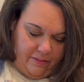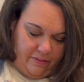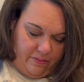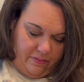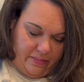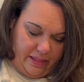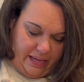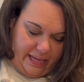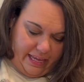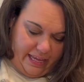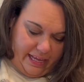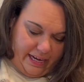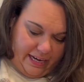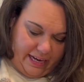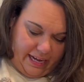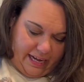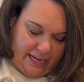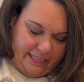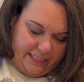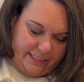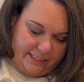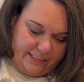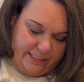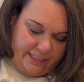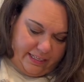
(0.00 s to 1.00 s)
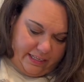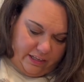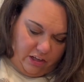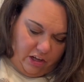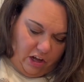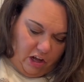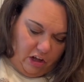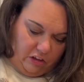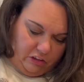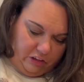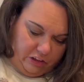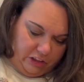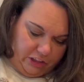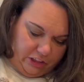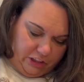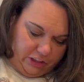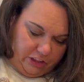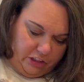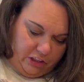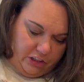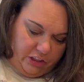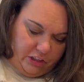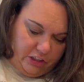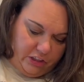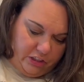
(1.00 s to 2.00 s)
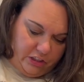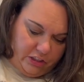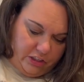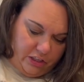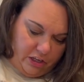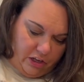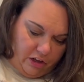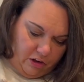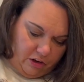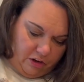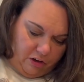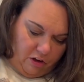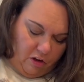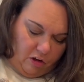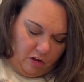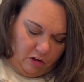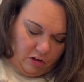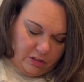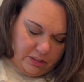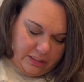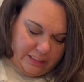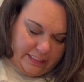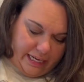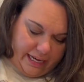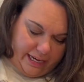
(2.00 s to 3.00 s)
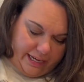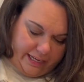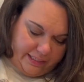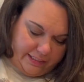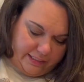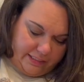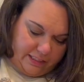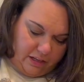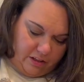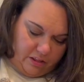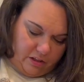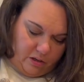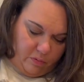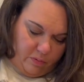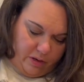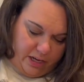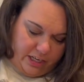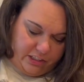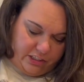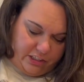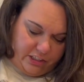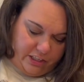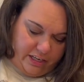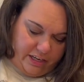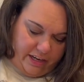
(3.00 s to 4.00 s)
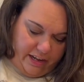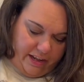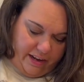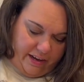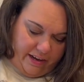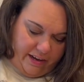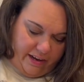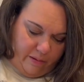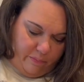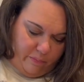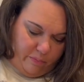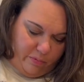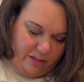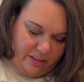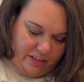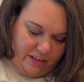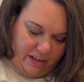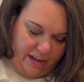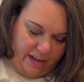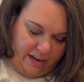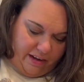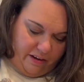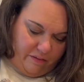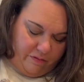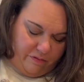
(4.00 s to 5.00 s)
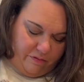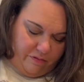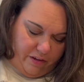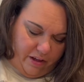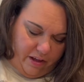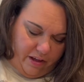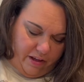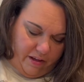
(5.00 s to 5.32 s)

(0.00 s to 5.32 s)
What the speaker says: they get nice in color on all sides. Otherwise you're gonna end up with kind of